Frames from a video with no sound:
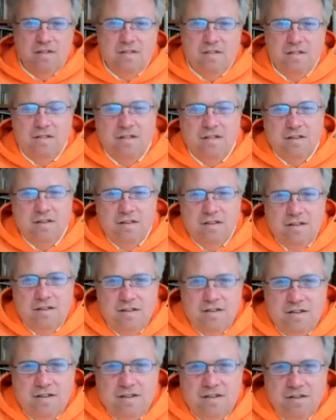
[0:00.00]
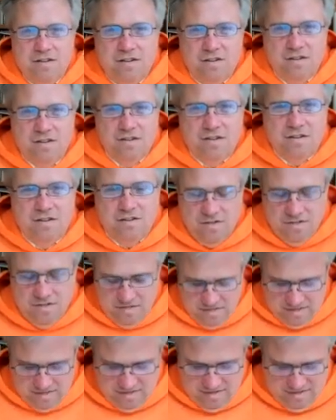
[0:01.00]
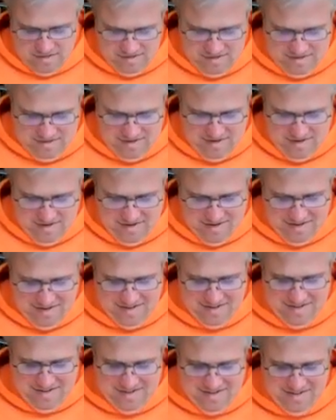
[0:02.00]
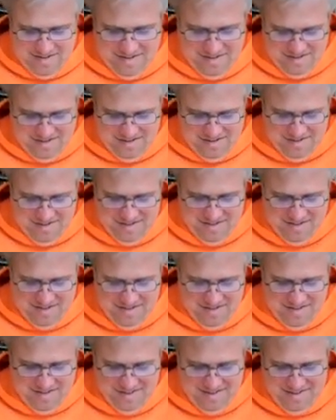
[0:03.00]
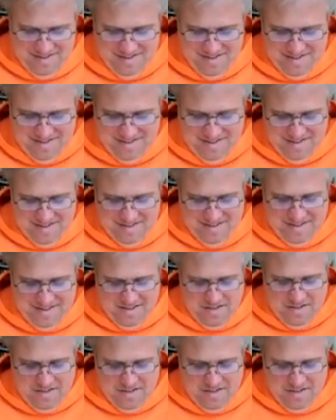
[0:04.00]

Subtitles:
The person shown says nothing.